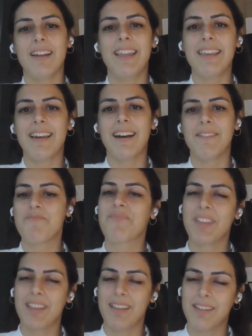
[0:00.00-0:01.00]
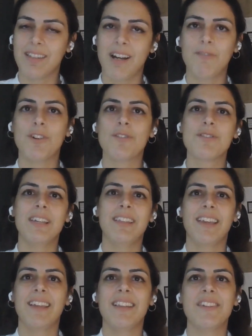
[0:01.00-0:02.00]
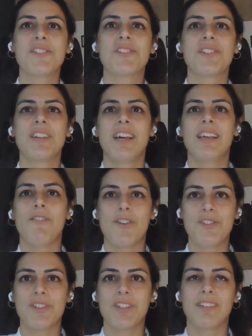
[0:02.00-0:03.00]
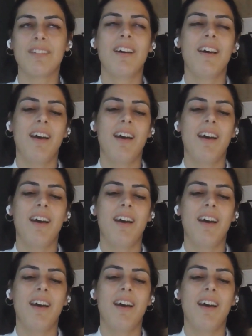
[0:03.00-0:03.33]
They can download in English version,